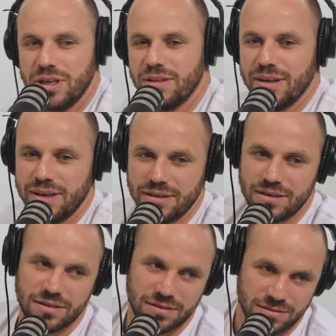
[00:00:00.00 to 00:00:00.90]
Do you think
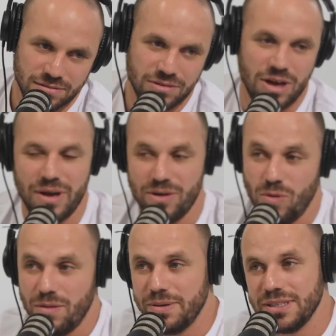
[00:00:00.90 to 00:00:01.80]
no matter
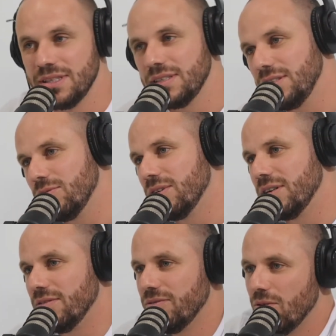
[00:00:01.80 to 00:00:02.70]
what business you would
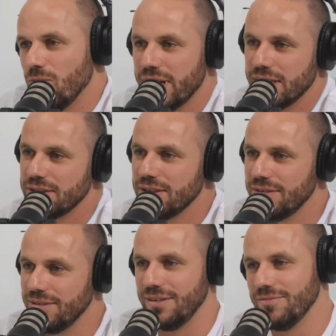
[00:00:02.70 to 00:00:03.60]
have went
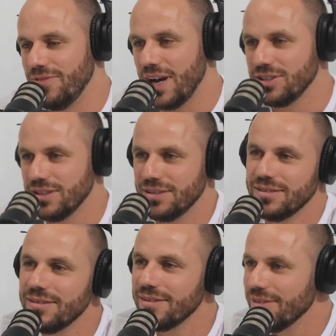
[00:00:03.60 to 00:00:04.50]
into, like
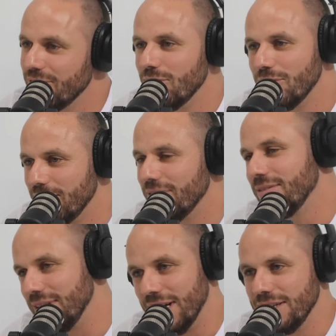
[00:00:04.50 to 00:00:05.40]
fashion or,
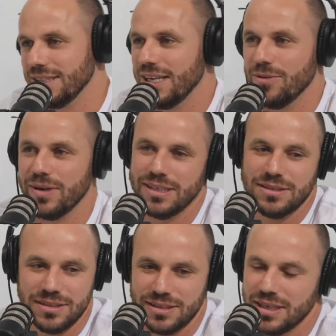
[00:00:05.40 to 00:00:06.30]
you know, say you went
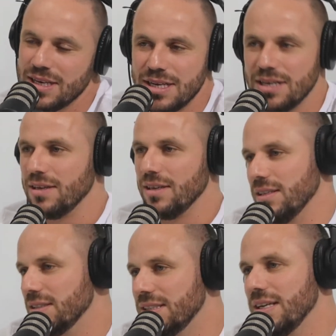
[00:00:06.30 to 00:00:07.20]
into
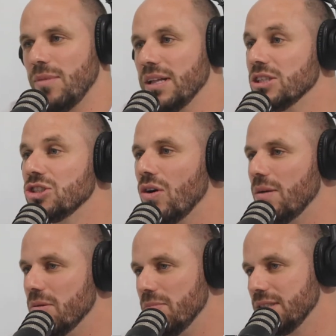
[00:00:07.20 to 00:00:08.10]
some other
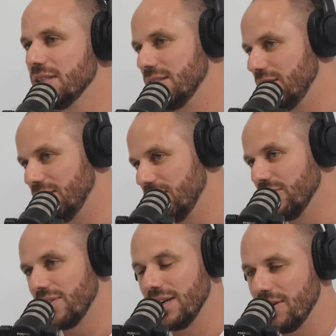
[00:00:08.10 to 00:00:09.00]
type of business, do you
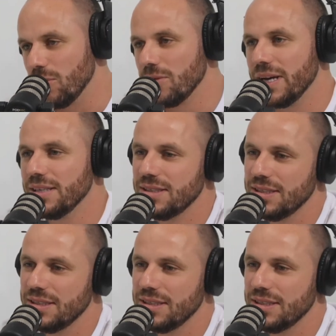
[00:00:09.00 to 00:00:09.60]
still think you would have been